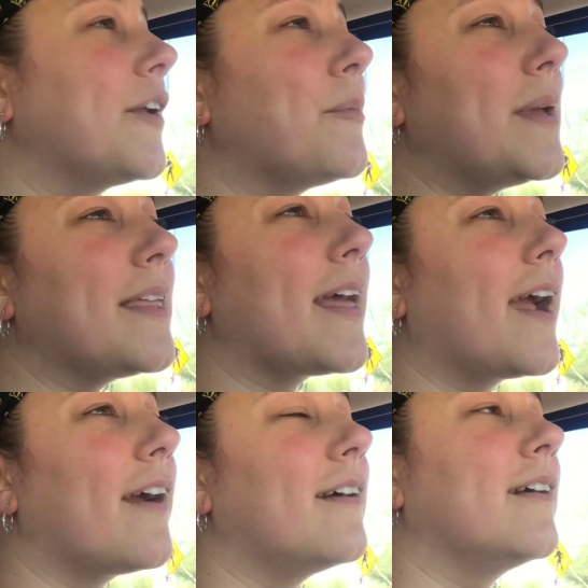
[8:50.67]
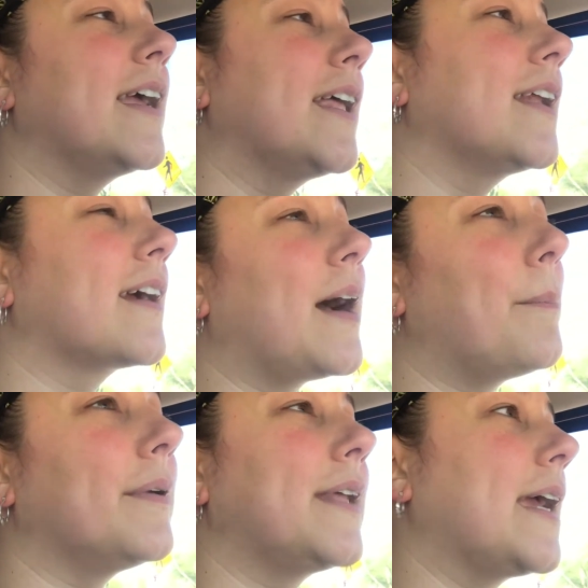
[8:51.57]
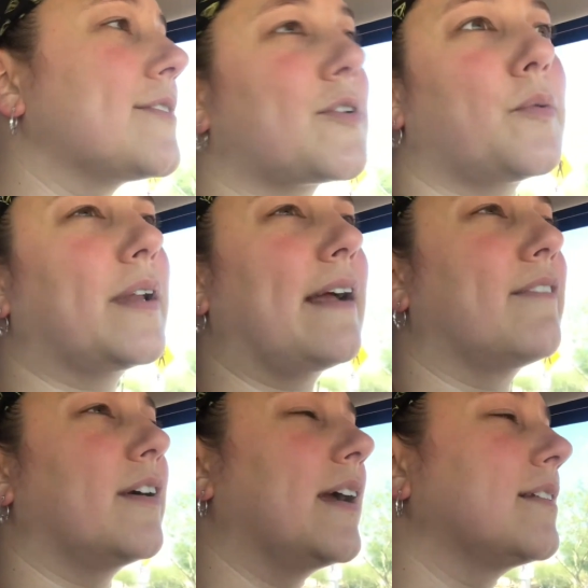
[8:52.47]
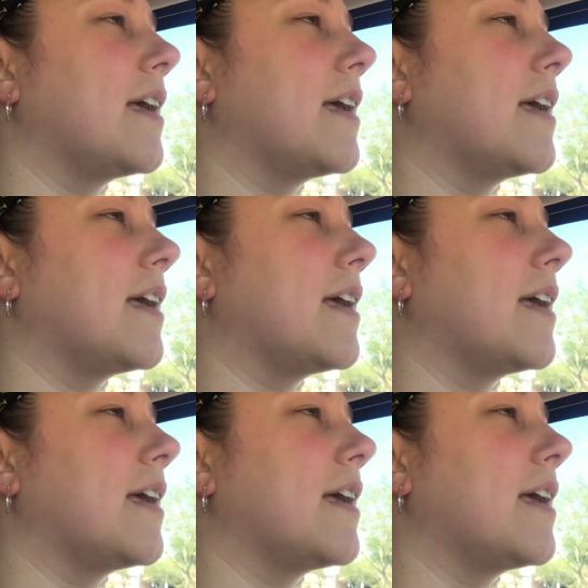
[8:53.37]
it'll be there in a couple days or whatever.